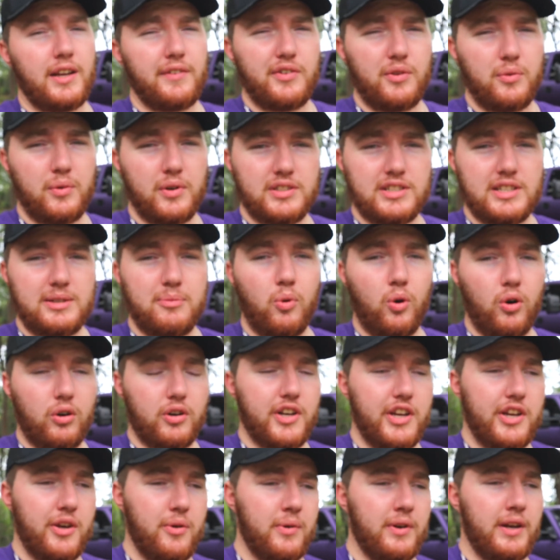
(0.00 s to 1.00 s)
if you want to see more
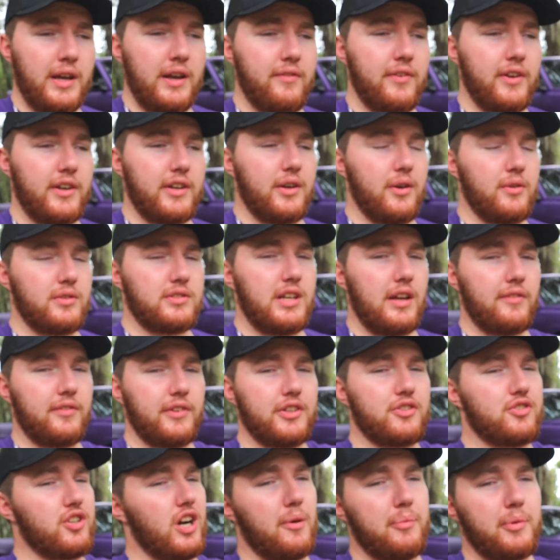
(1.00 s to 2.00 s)
Q&A videos,
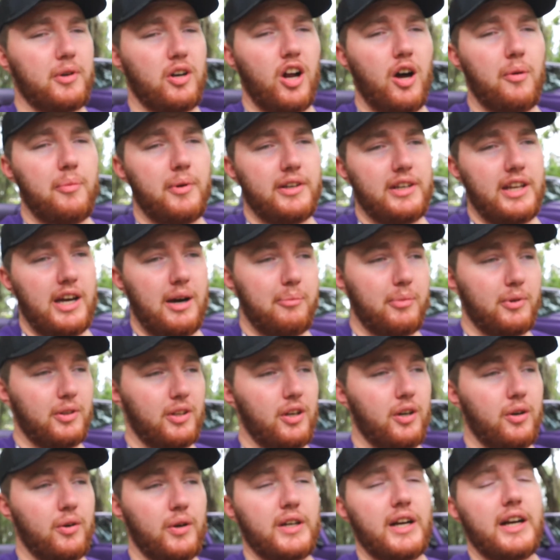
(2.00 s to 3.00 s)
definitely drop a comment down below.